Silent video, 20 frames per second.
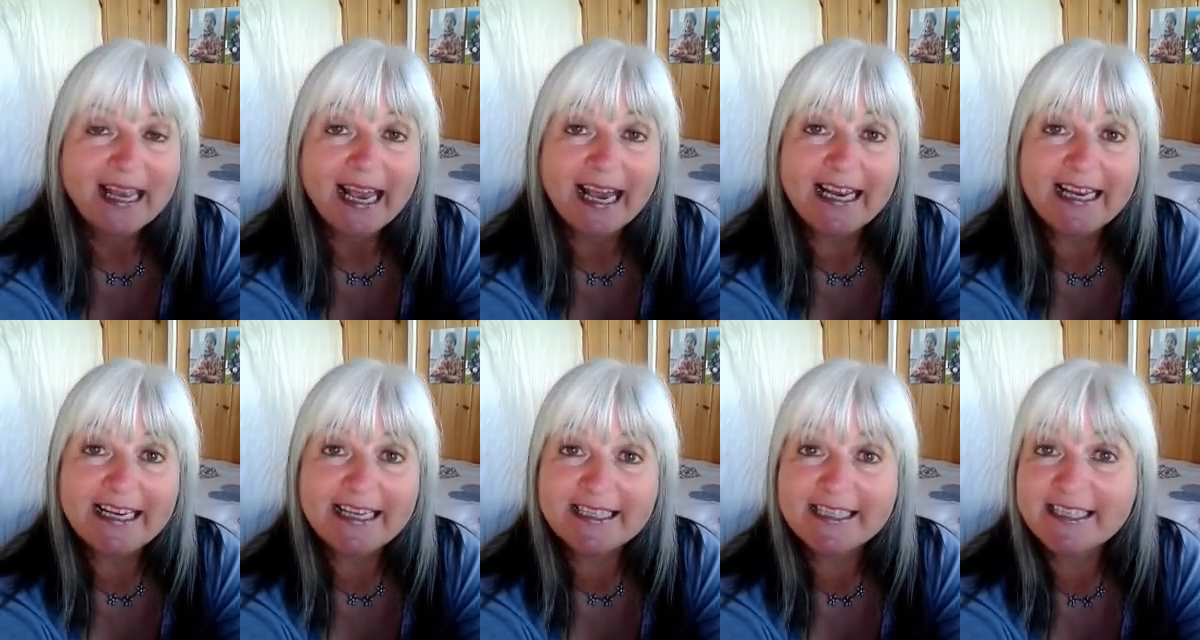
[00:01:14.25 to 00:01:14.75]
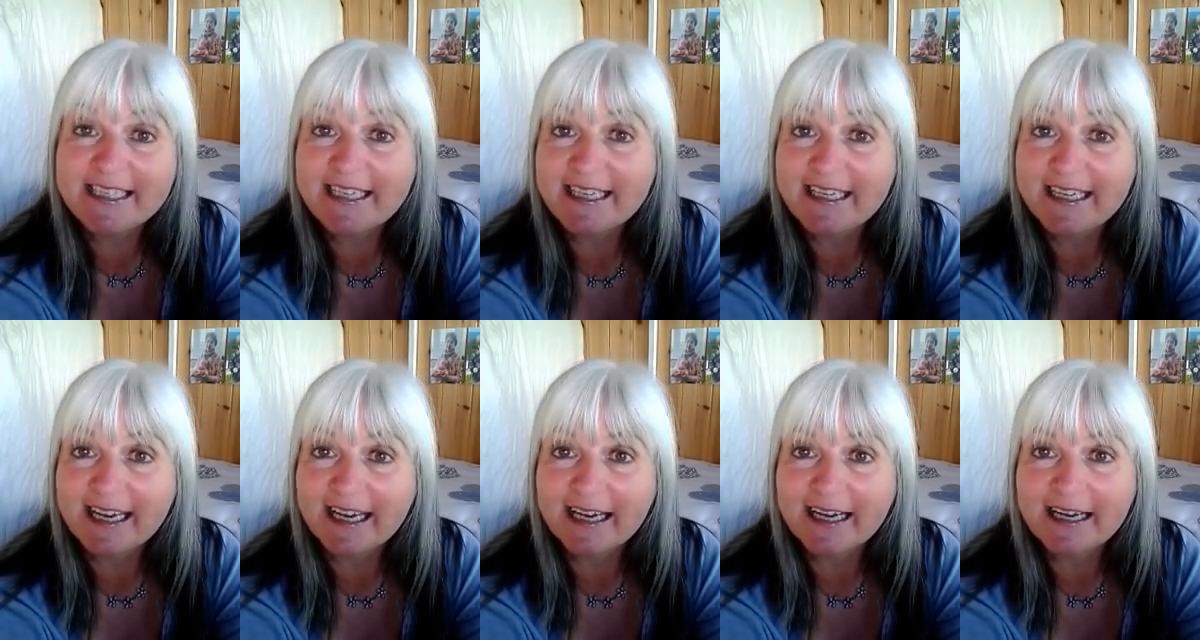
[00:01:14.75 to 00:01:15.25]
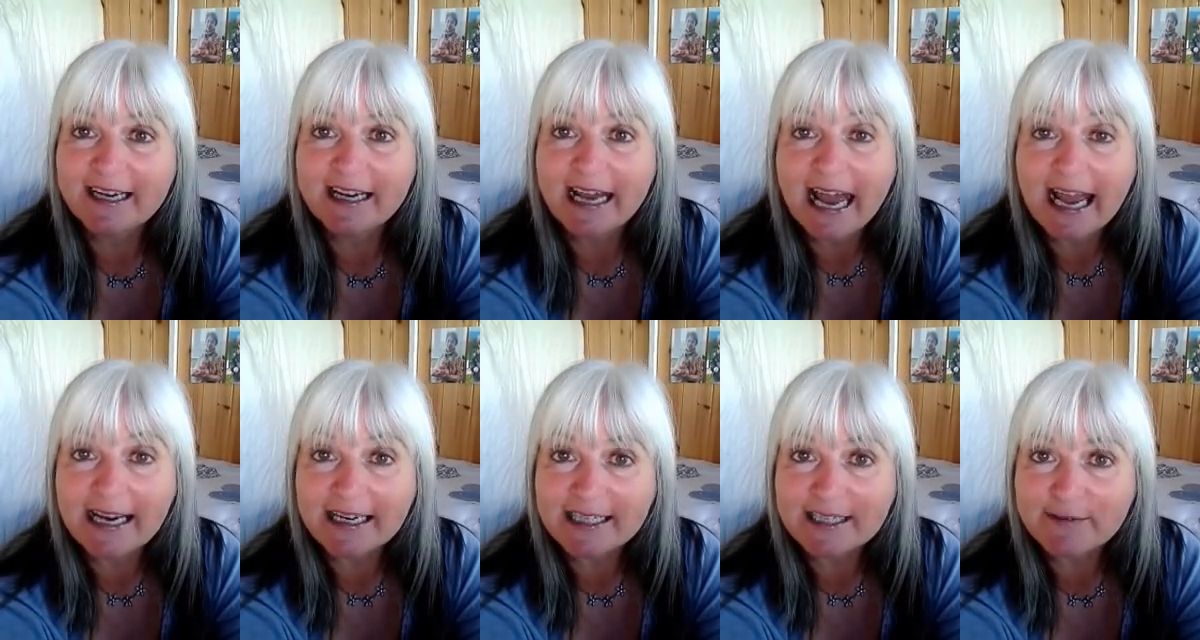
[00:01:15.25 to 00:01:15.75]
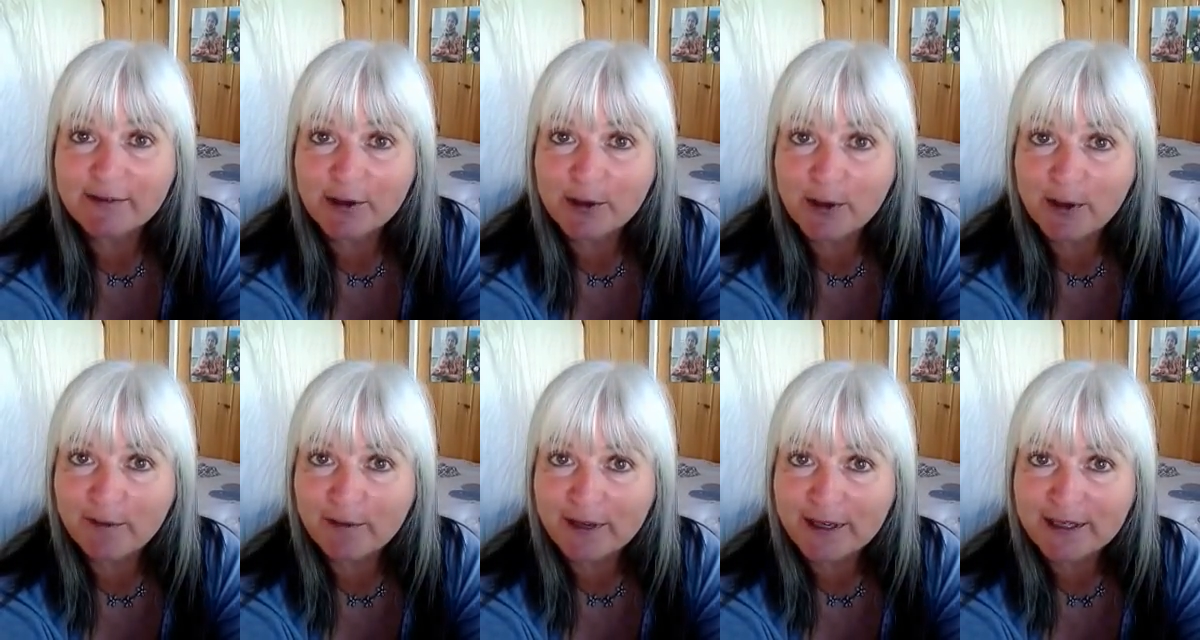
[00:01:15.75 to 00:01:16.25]
And here's the active
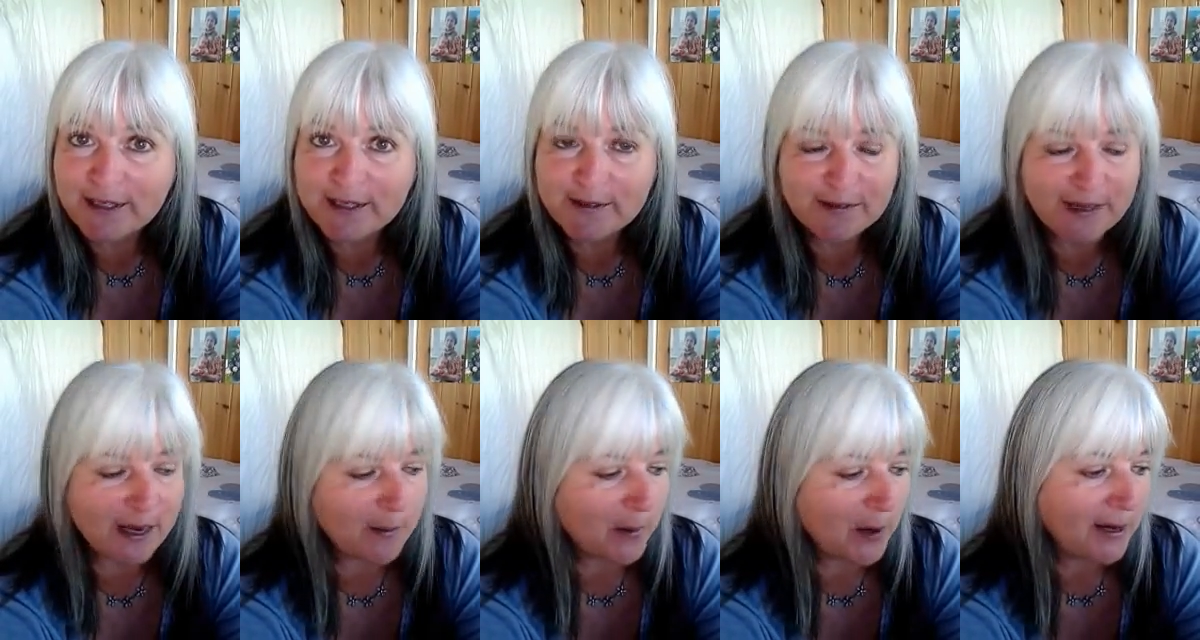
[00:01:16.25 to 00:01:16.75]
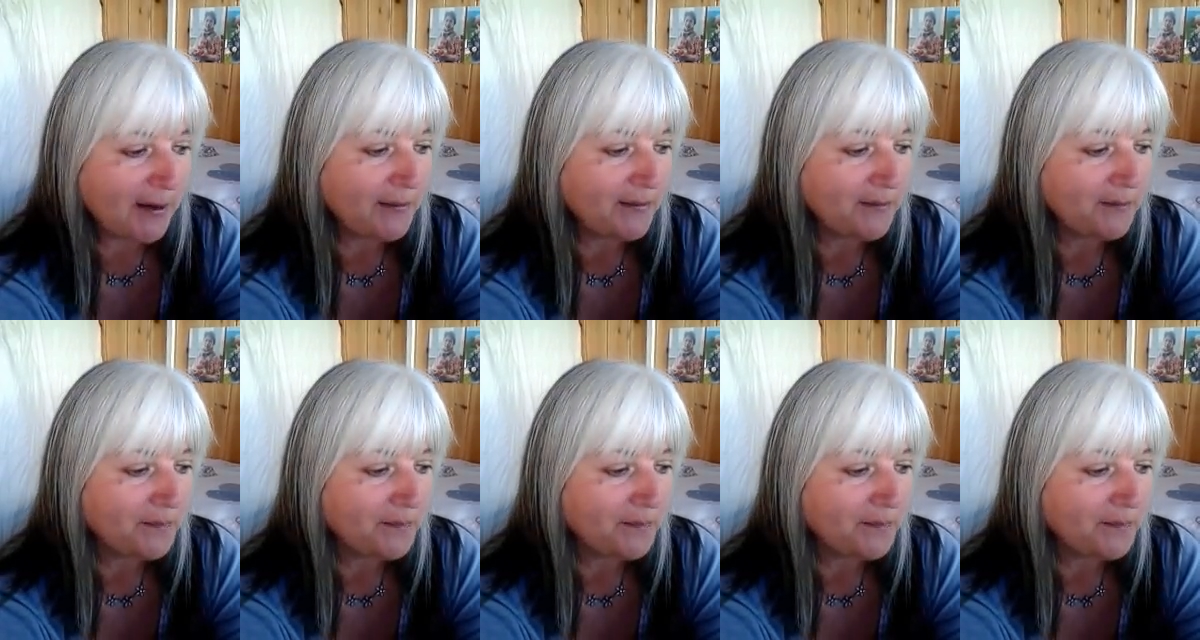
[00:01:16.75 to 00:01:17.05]
equivalent of that one.